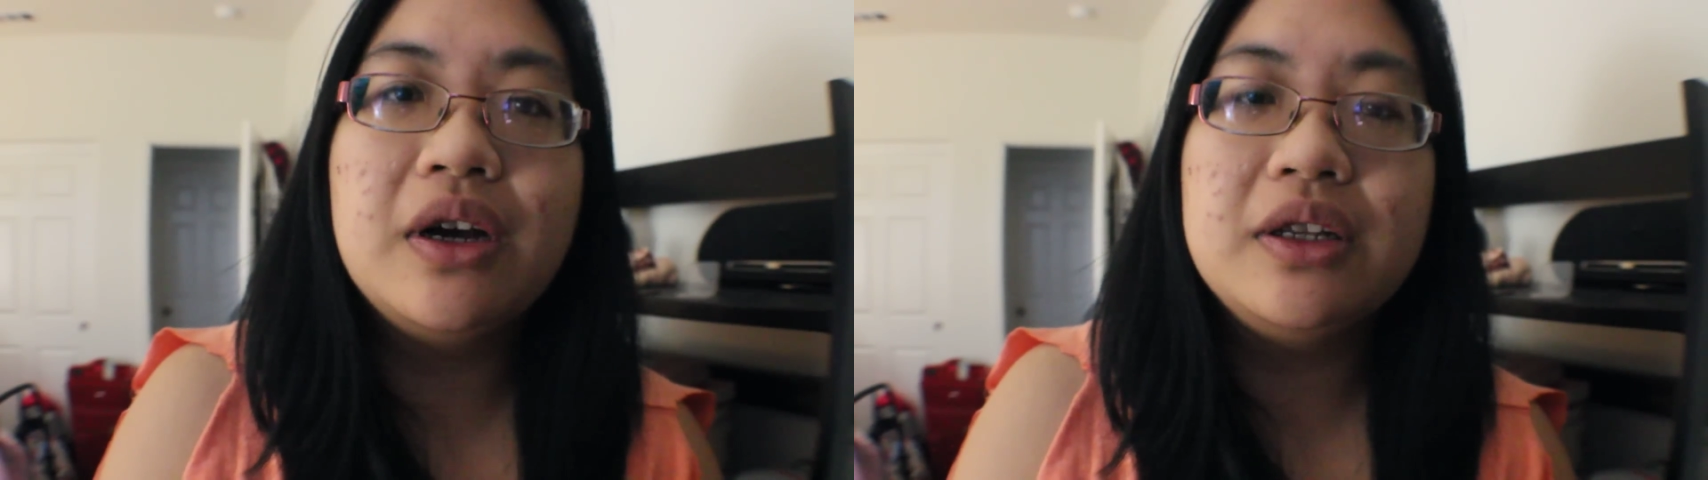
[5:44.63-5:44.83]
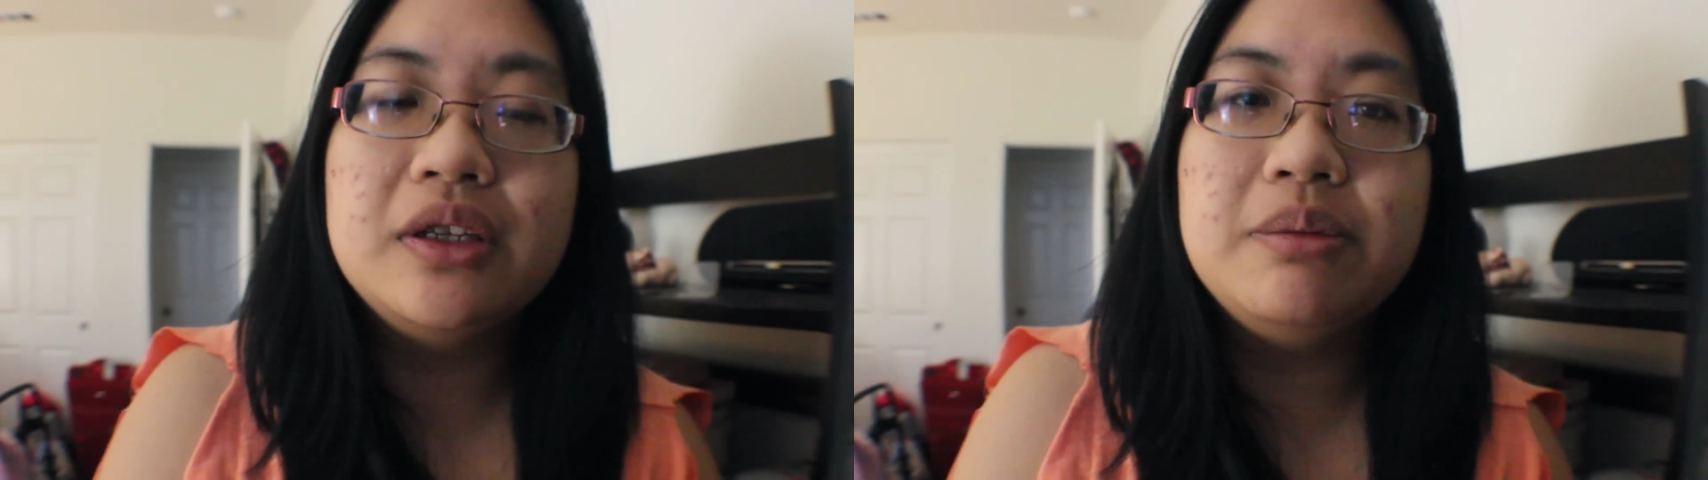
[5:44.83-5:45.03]

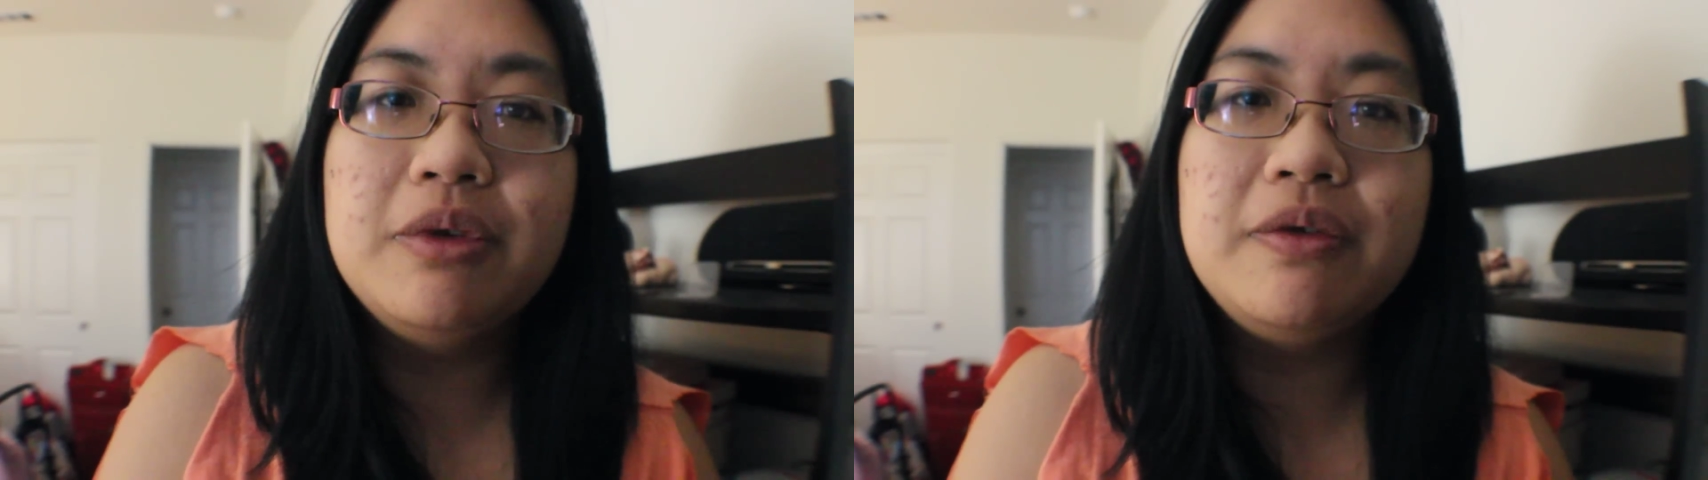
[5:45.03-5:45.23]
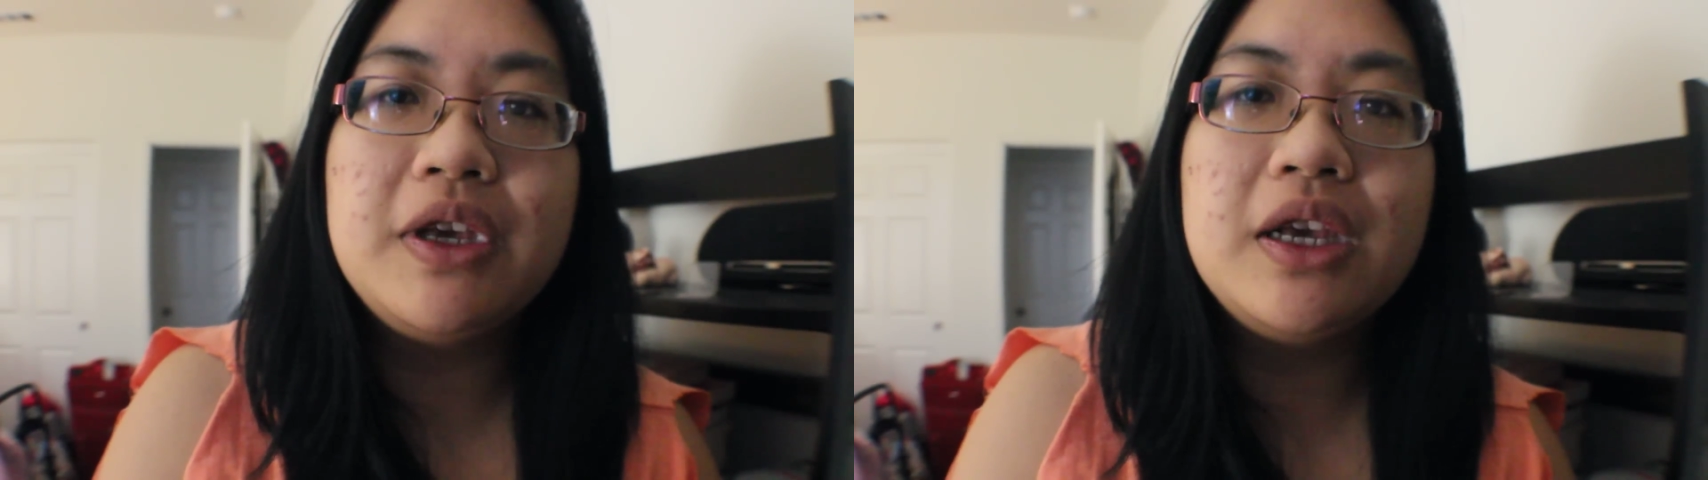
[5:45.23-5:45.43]
on this
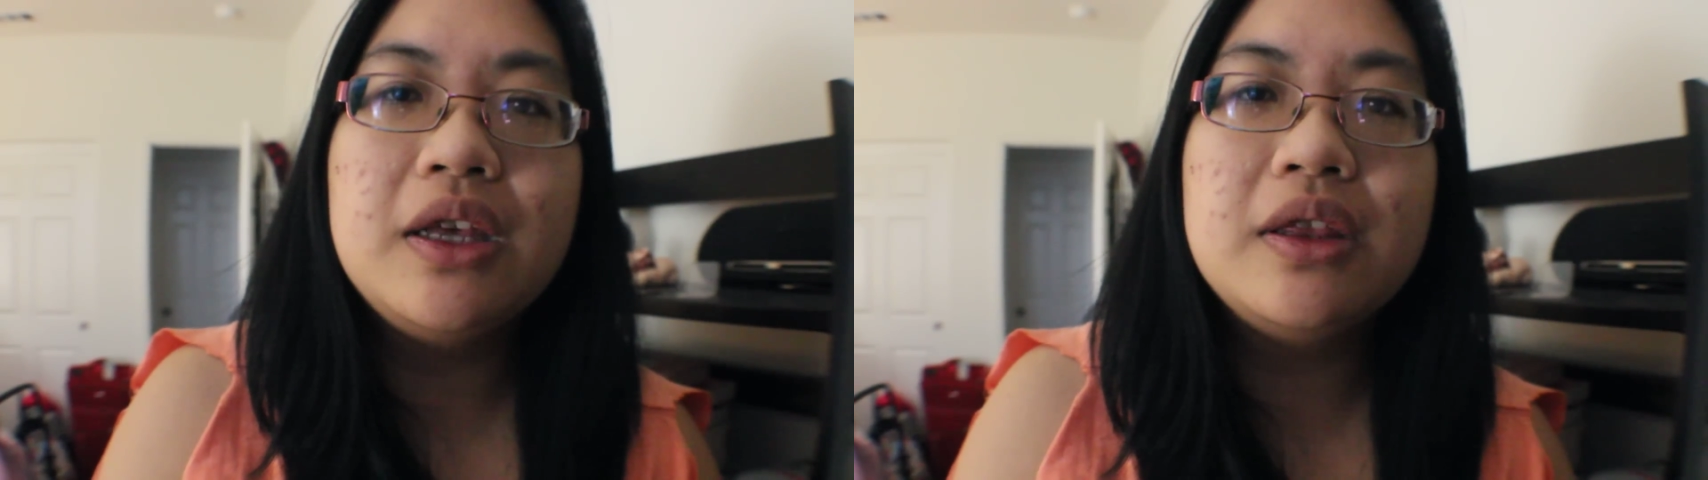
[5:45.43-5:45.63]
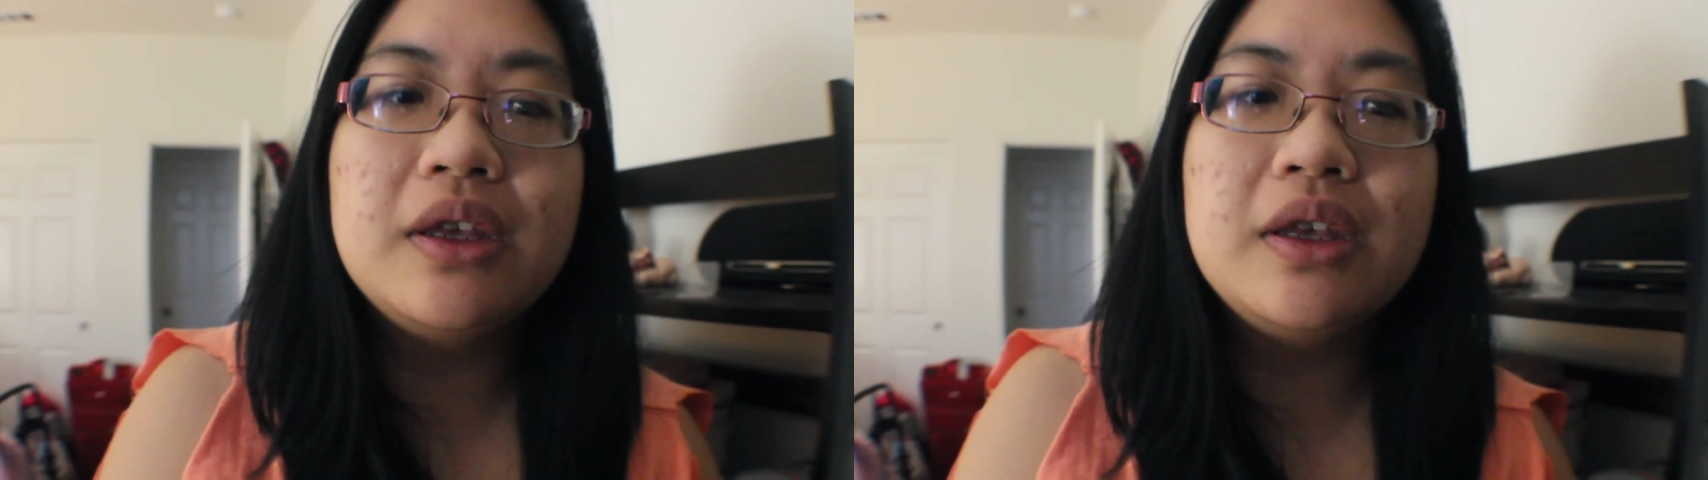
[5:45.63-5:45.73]
movie.